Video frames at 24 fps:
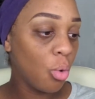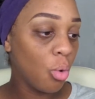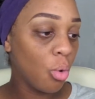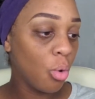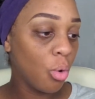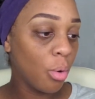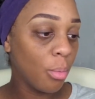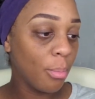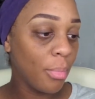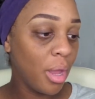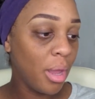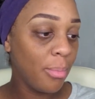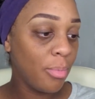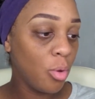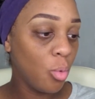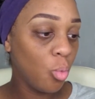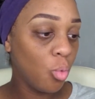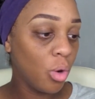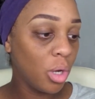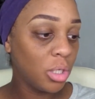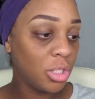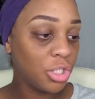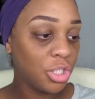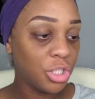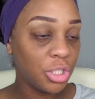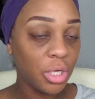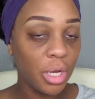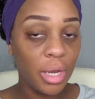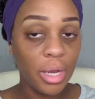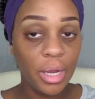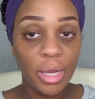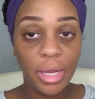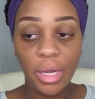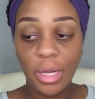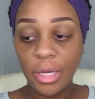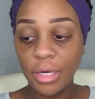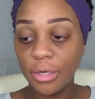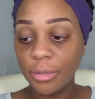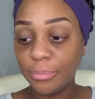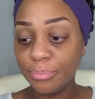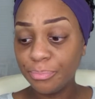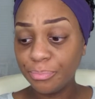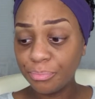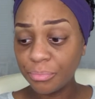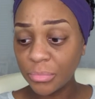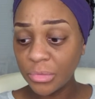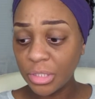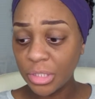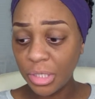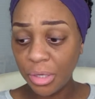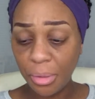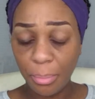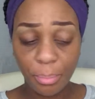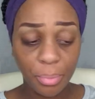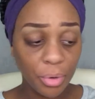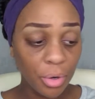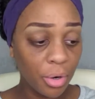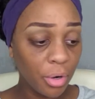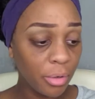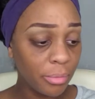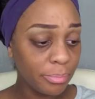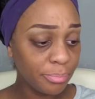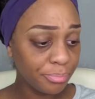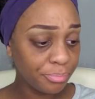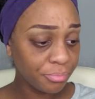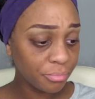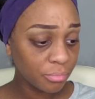or maybe one shade deeper